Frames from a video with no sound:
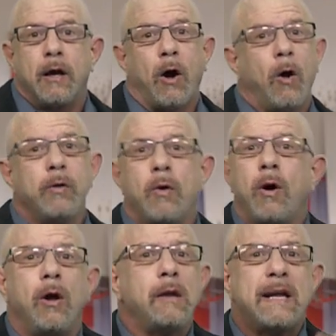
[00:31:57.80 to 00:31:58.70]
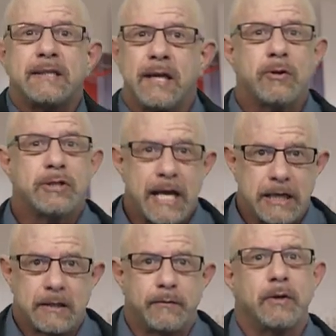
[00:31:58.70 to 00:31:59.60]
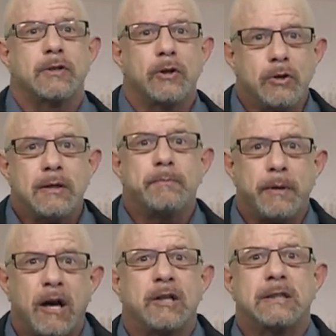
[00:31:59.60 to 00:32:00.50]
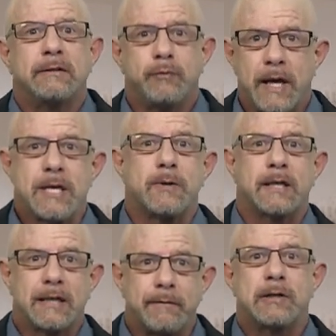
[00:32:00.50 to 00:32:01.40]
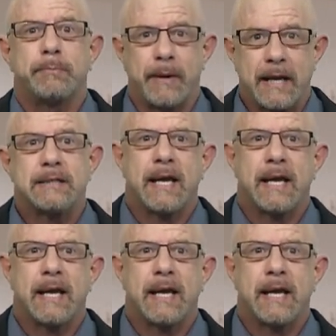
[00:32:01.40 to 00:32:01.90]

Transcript: although all of that sounds negative, there's a good and positive way you can leverage brand to